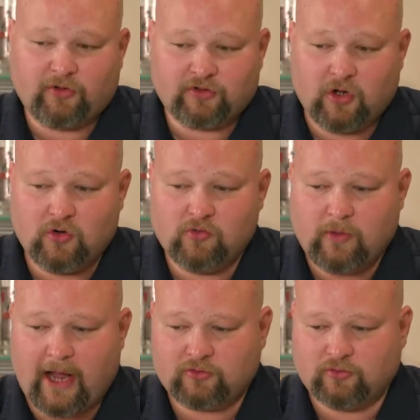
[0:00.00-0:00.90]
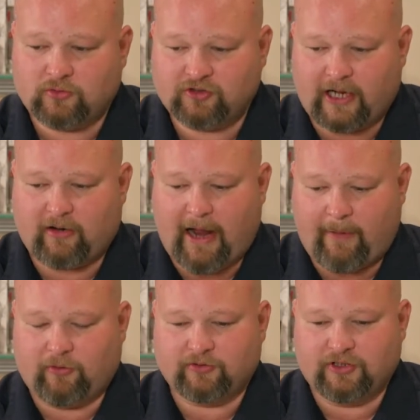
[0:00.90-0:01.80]
There's no actual cider
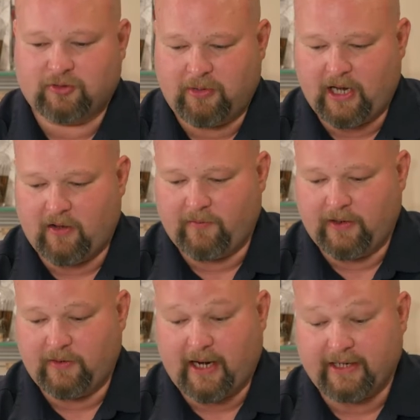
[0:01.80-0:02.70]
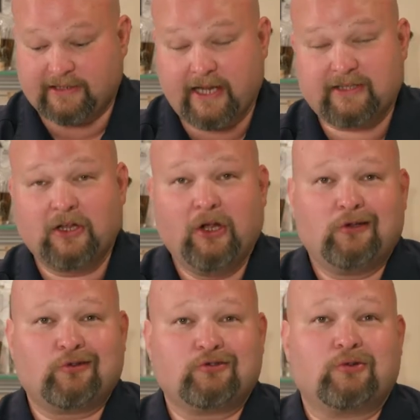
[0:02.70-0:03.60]
apples to speak of in the United States,
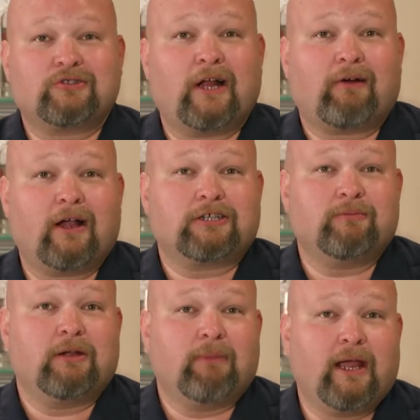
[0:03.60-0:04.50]
so there's no cider actually being